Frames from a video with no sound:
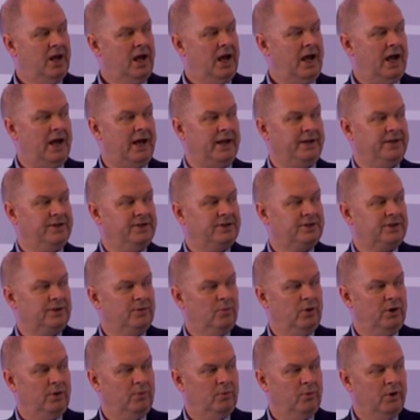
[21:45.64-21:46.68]
and
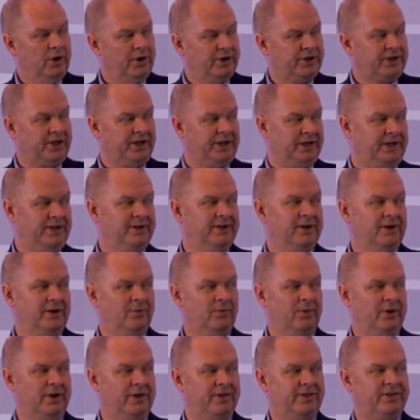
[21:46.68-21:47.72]
we're working
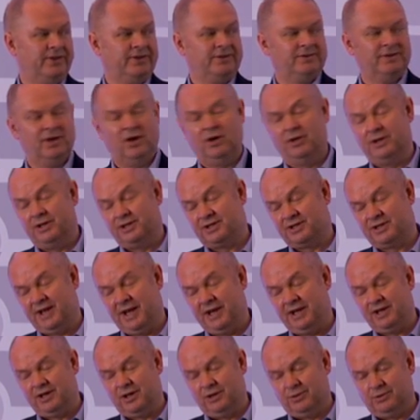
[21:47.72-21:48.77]
with other
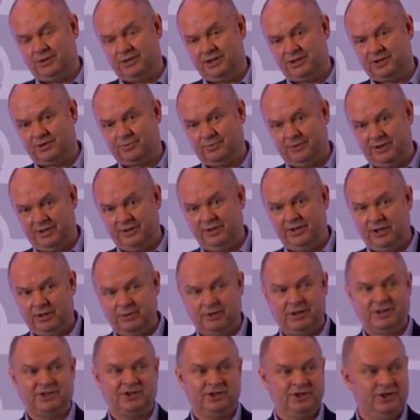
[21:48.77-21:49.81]
stakeholders within the
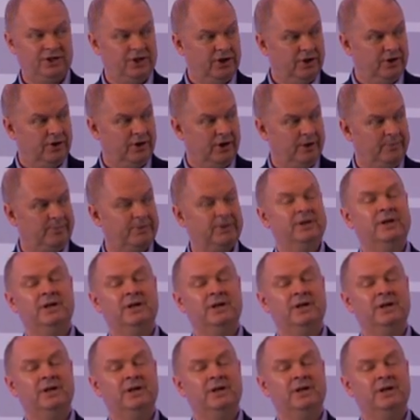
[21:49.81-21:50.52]
US and Europe